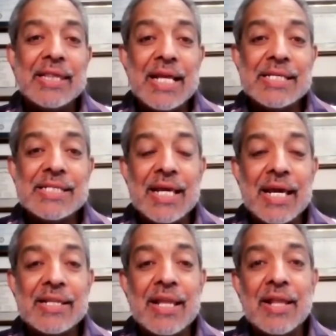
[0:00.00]
they
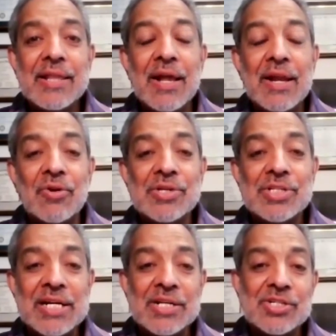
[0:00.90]
said that the Lord
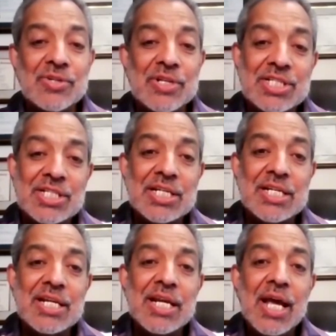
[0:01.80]
sent us to the
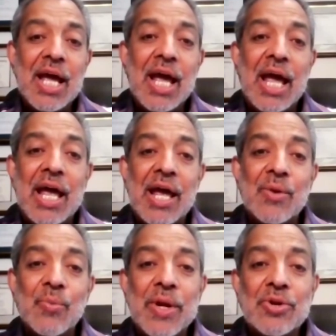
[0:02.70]
city,
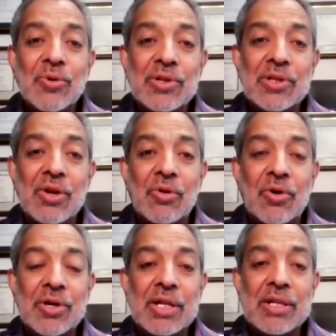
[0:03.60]
and we told the
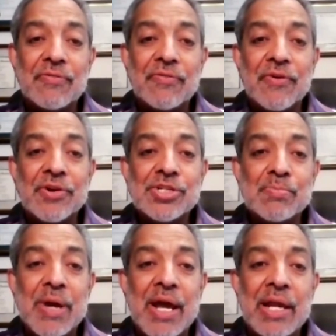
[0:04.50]
Lord that the first
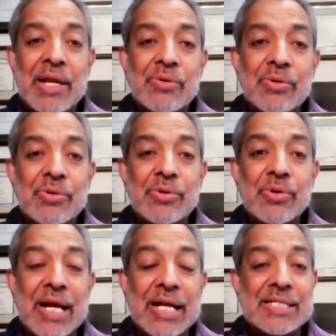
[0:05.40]
man
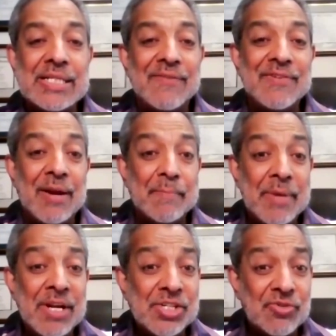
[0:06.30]
who gets saved in our
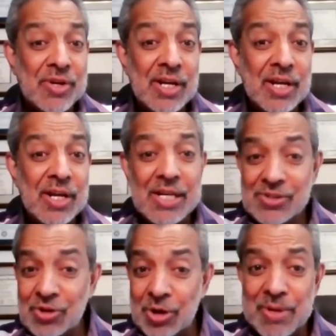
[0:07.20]
ministry
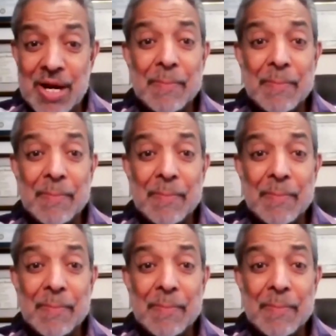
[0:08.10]
is going to be our